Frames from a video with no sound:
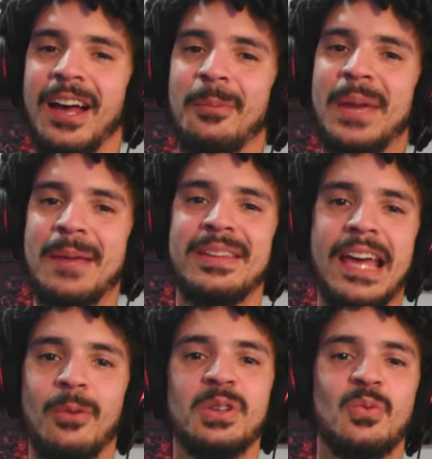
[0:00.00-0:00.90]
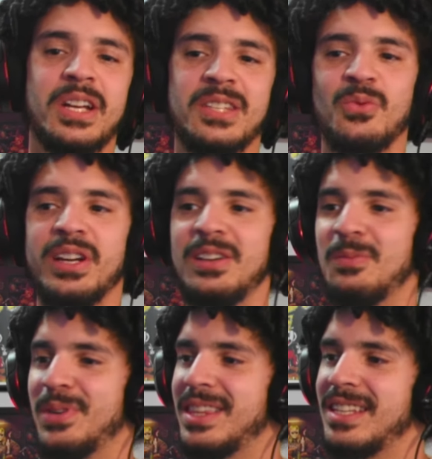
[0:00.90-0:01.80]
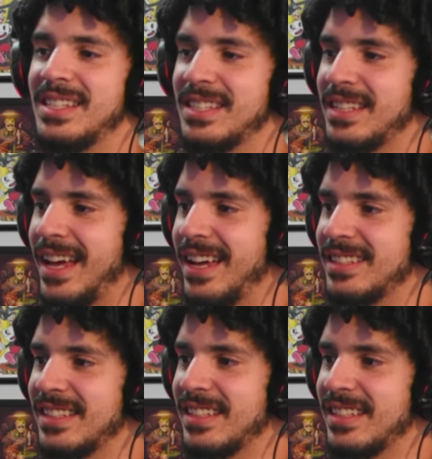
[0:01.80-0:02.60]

baby that was once real, but this is not,